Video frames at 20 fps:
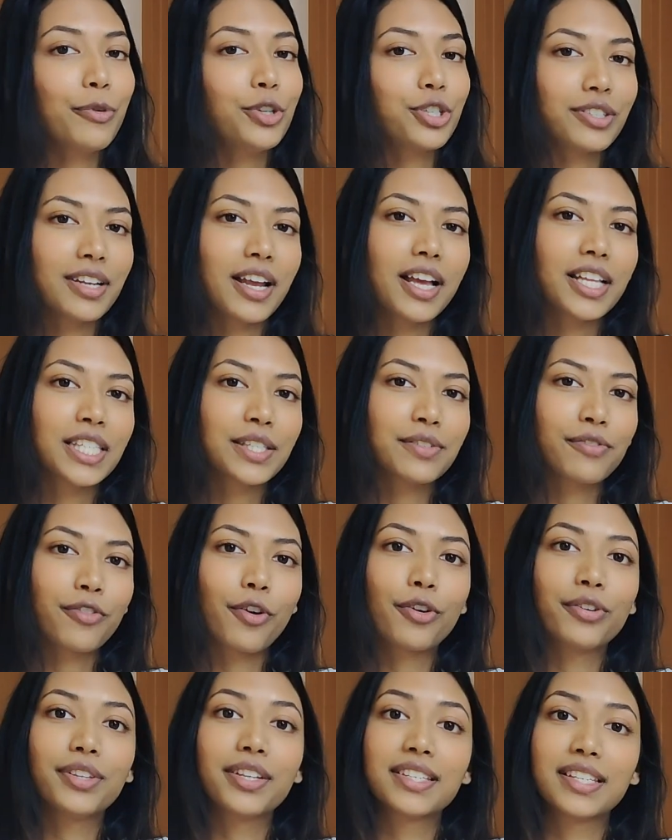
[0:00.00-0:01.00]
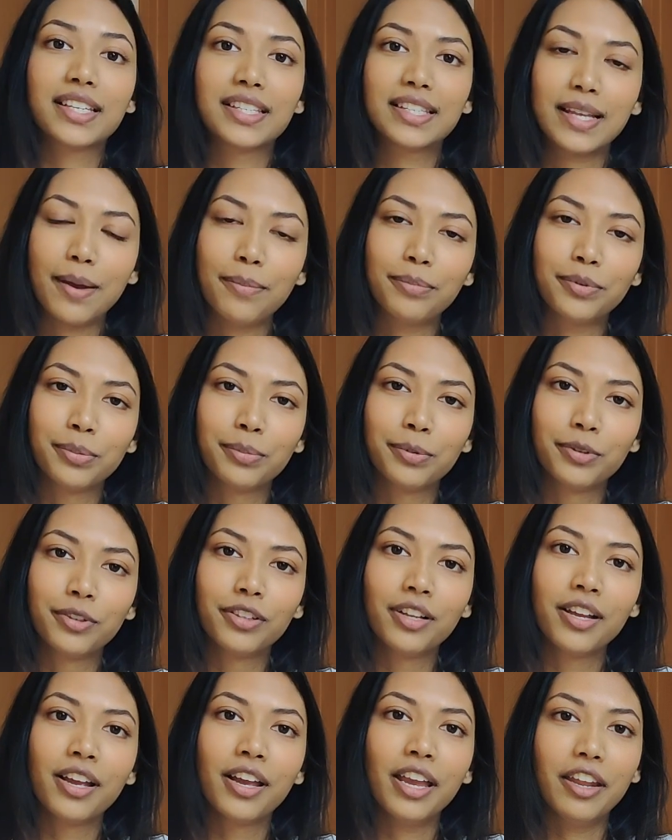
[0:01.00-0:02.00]
which stands for the
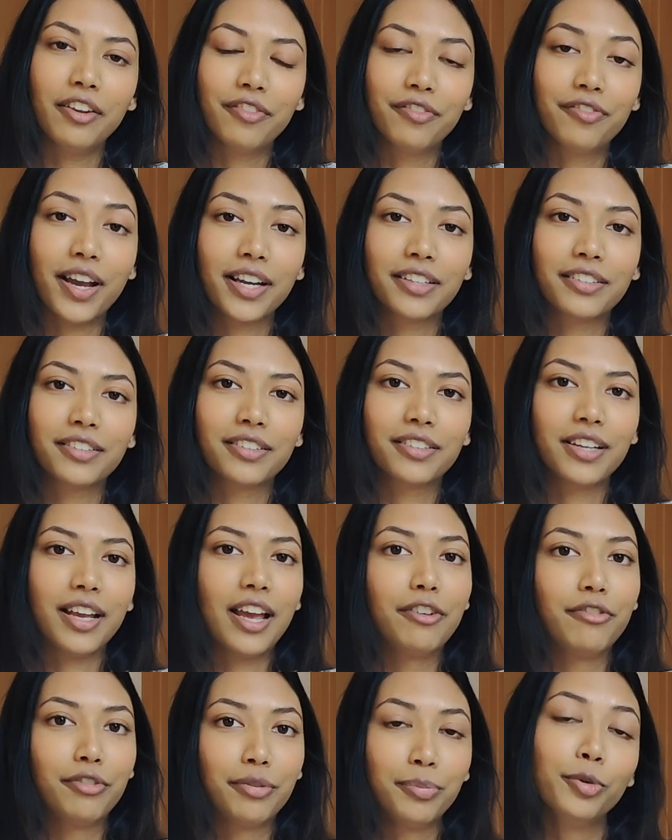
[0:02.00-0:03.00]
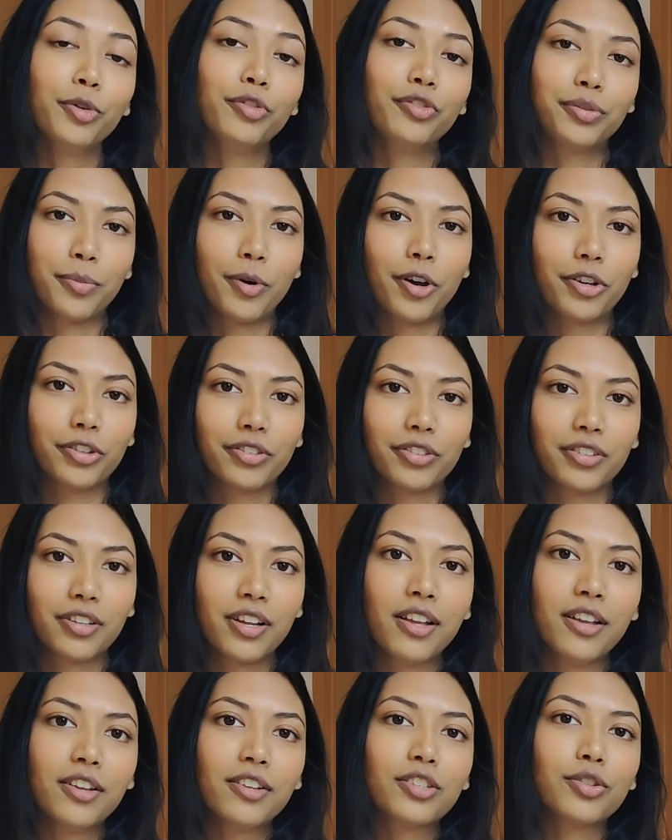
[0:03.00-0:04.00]
susceptible, infected, and removed
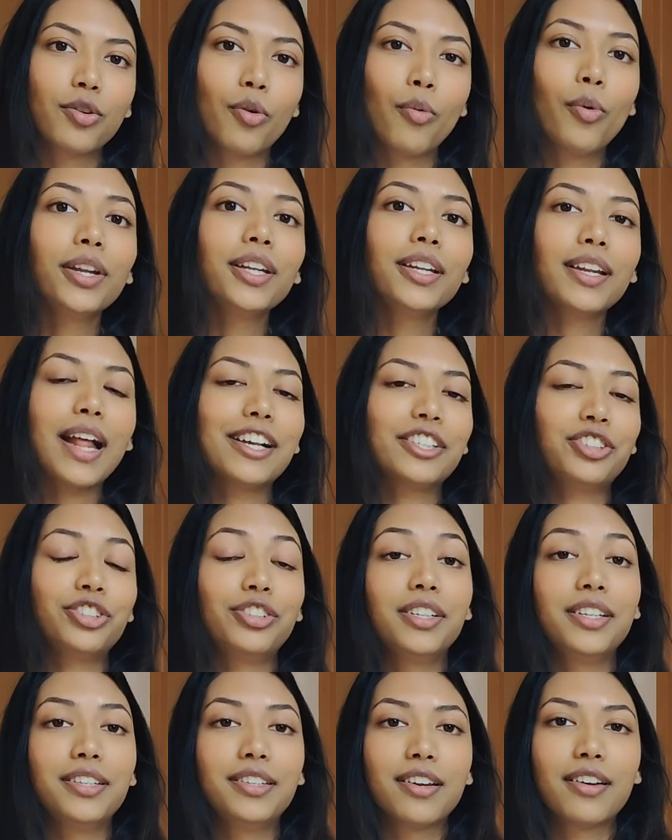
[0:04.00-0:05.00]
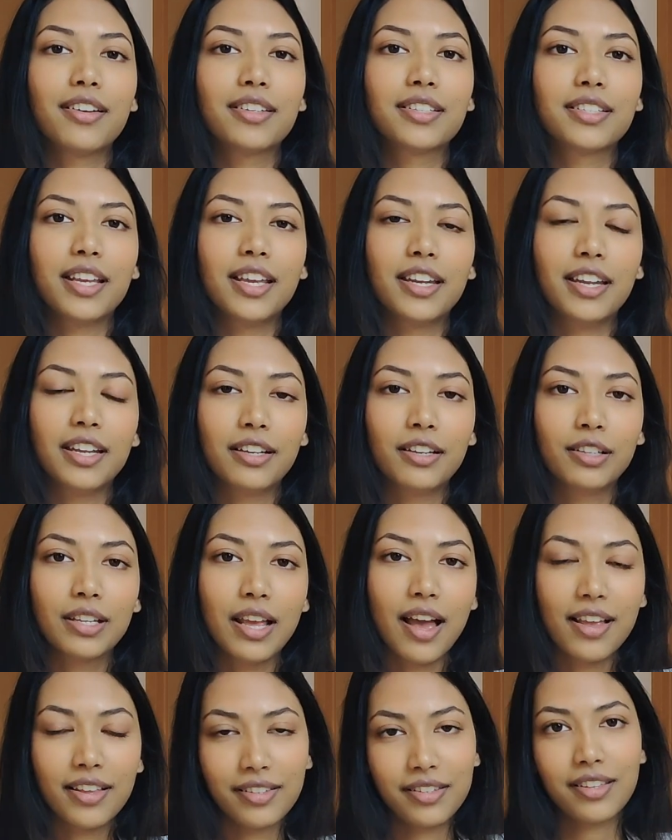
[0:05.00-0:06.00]
model. So what it actually does
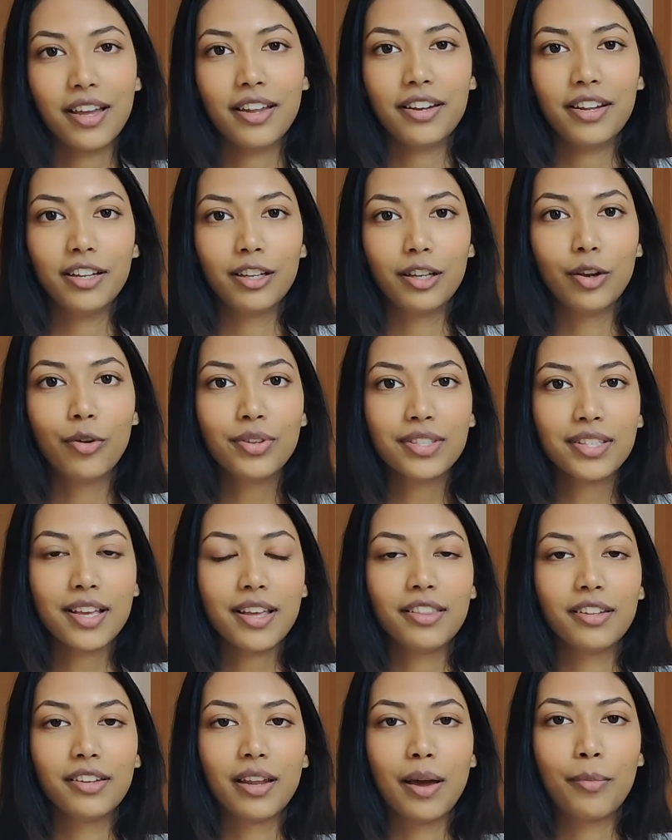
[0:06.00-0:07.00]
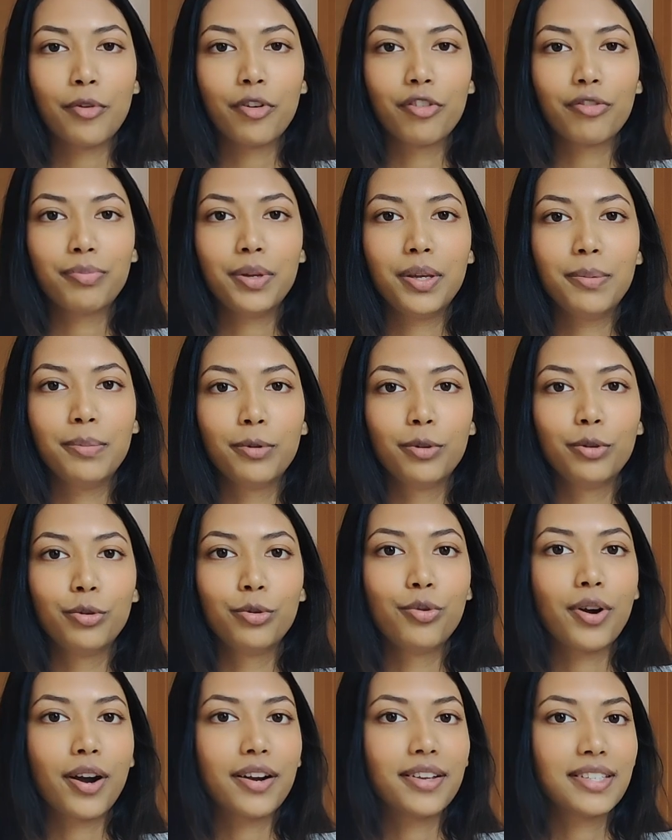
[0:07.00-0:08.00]
it is that it looks at the number of
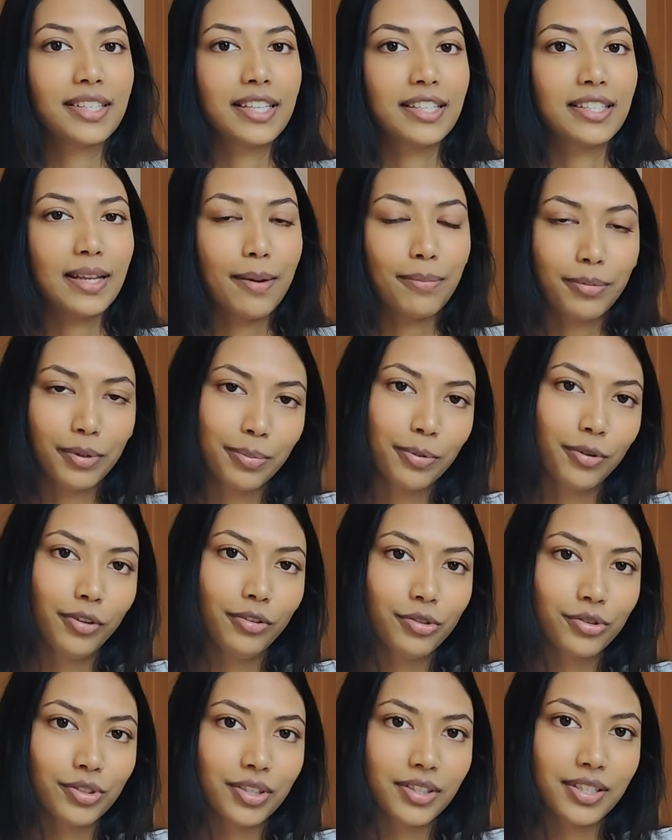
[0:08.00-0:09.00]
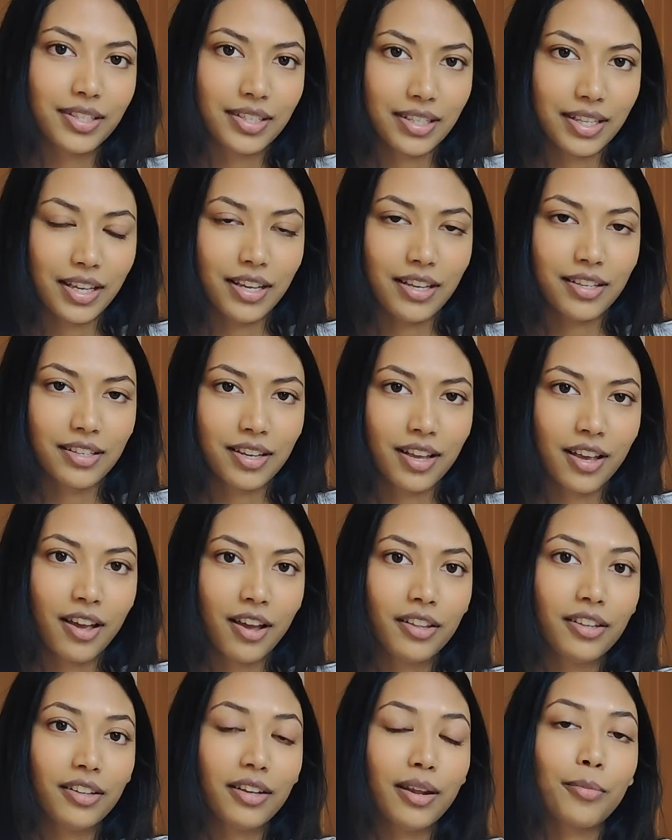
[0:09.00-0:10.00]
people who are susceptible to the disease,
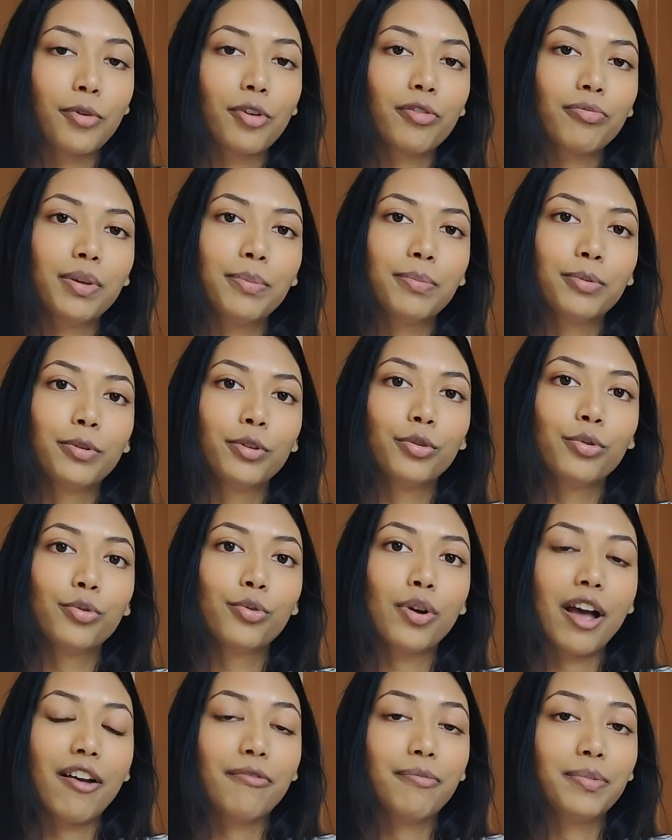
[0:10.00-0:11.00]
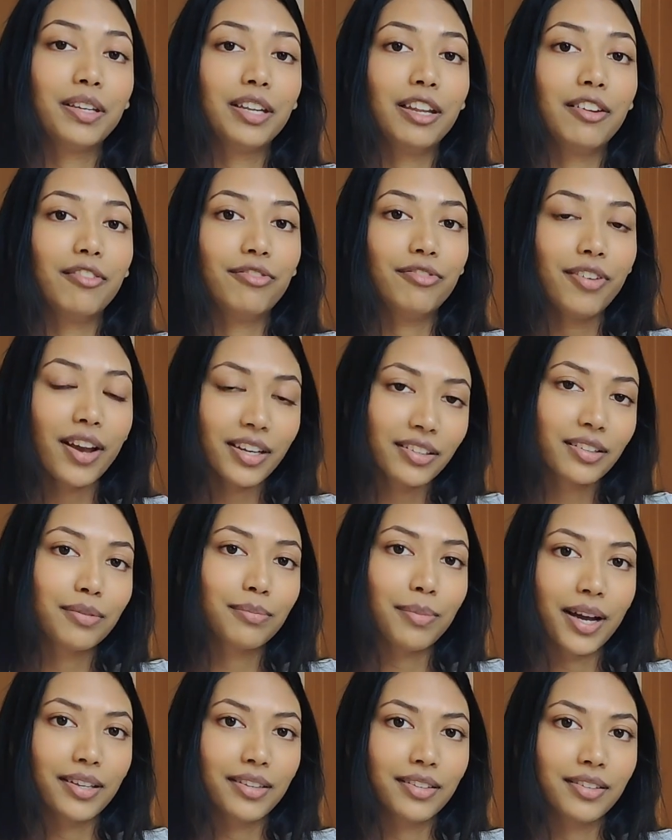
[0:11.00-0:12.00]
the number of people who have been
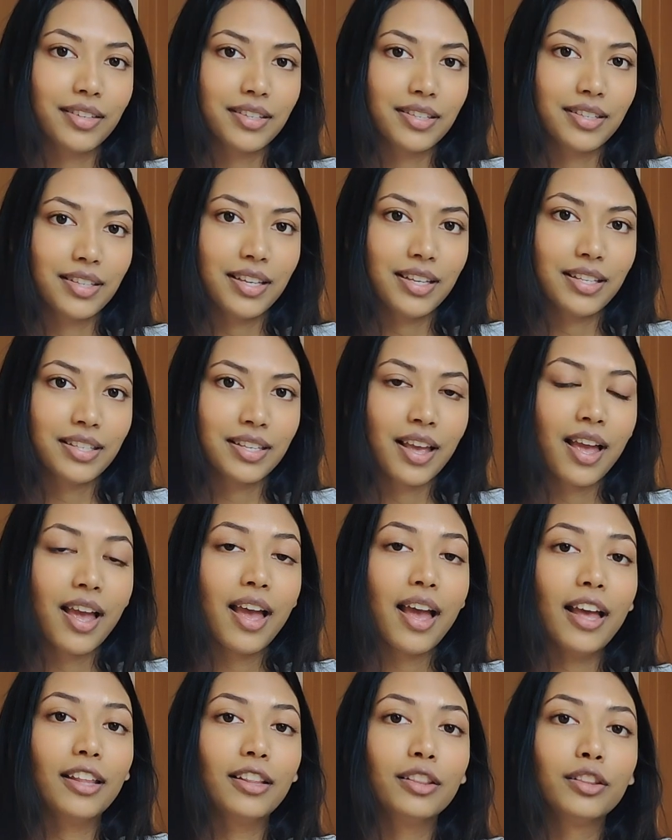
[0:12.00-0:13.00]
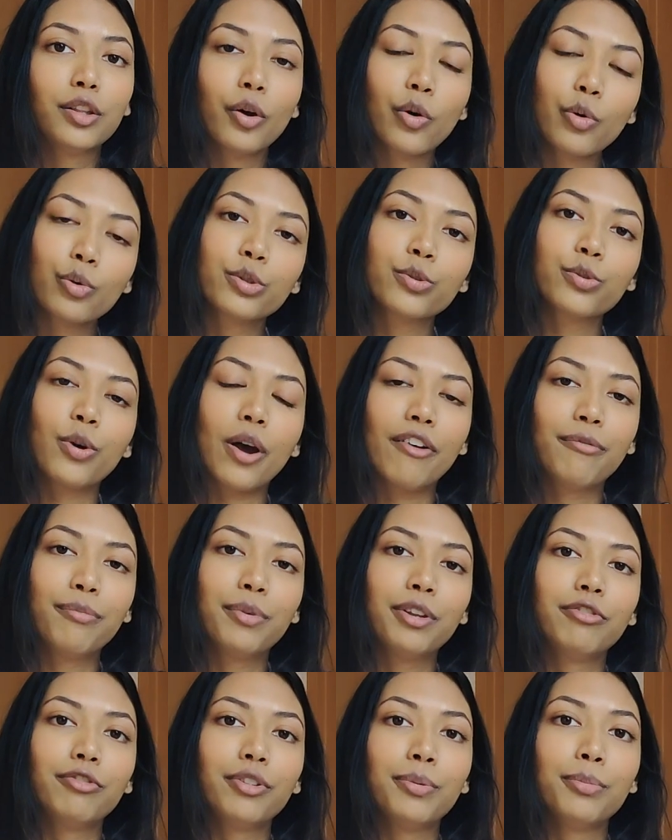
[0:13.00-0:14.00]
infected by the disease, and those who
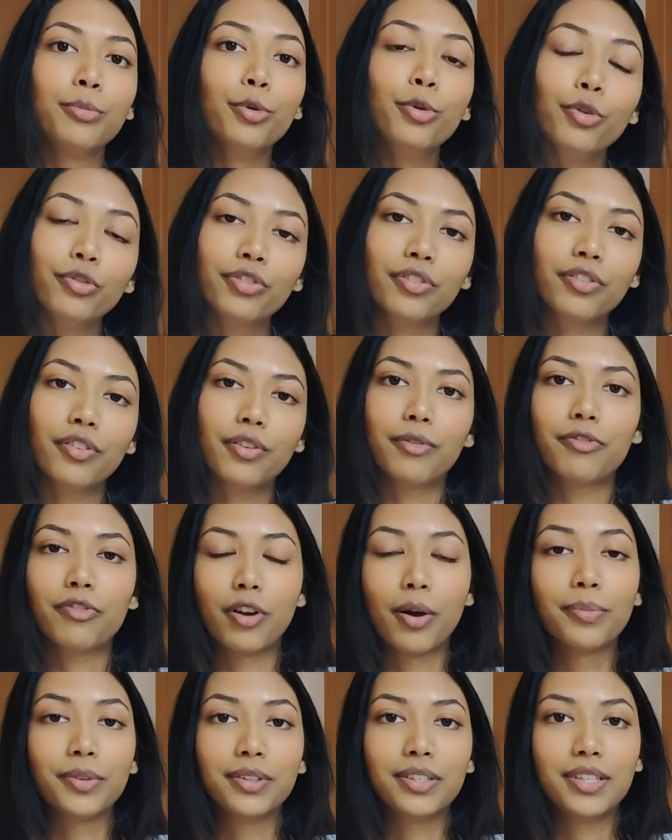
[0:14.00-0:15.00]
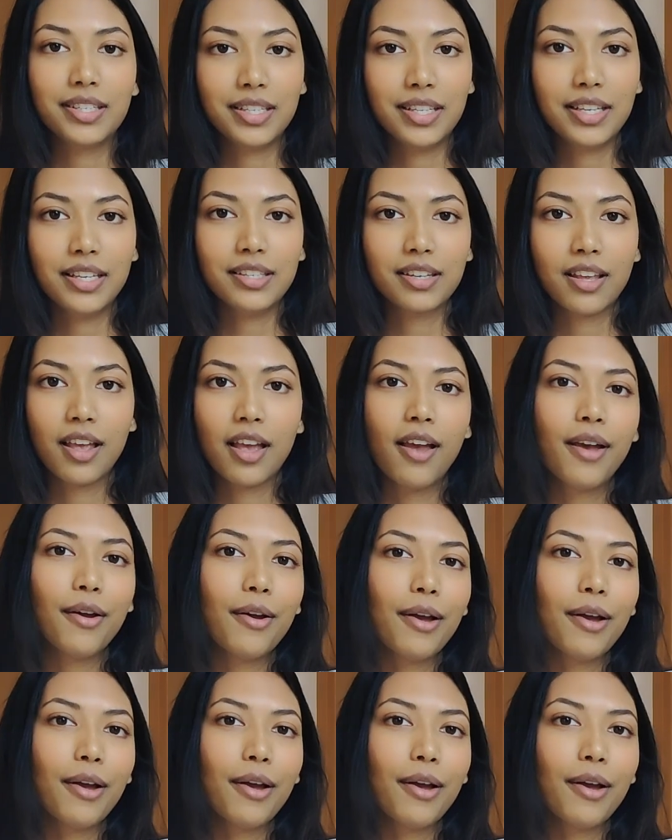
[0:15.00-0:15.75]
have been removed from the disease.